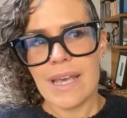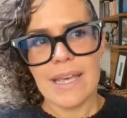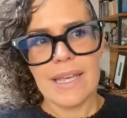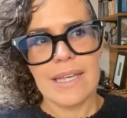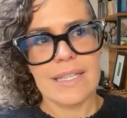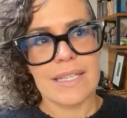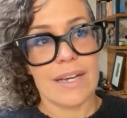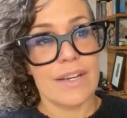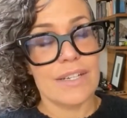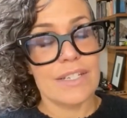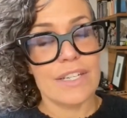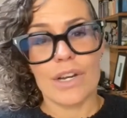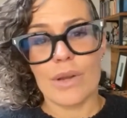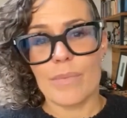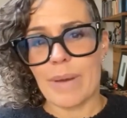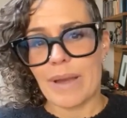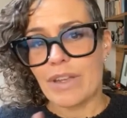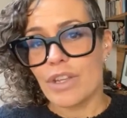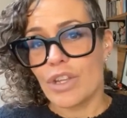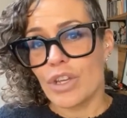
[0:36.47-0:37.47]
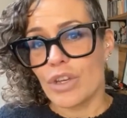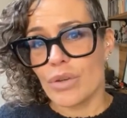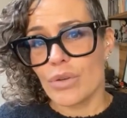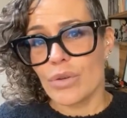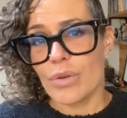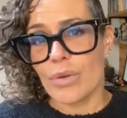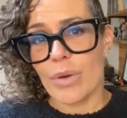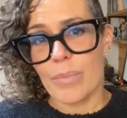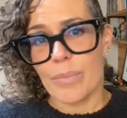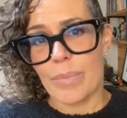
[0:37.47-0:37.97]
is, I don't know about
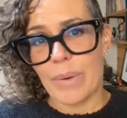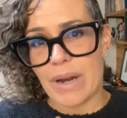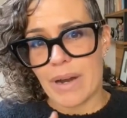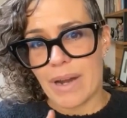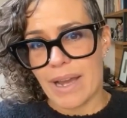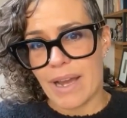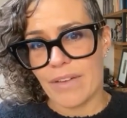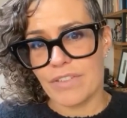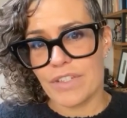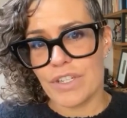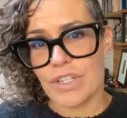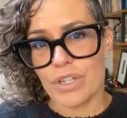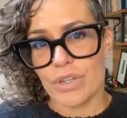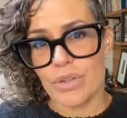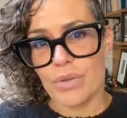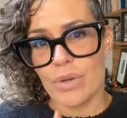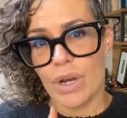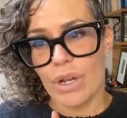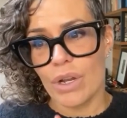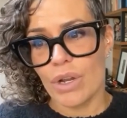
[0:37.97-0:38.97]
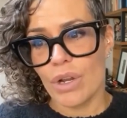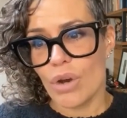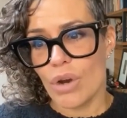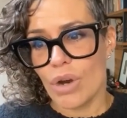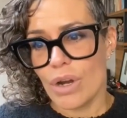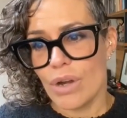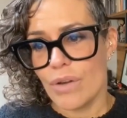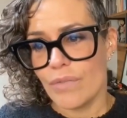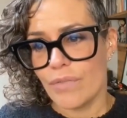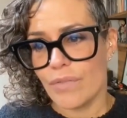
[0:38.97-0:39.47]
you, but I have to do a
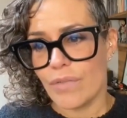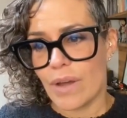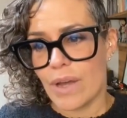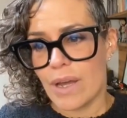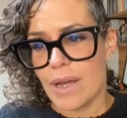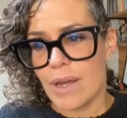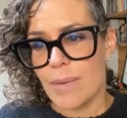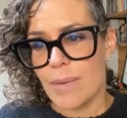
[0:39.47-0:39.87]
lot of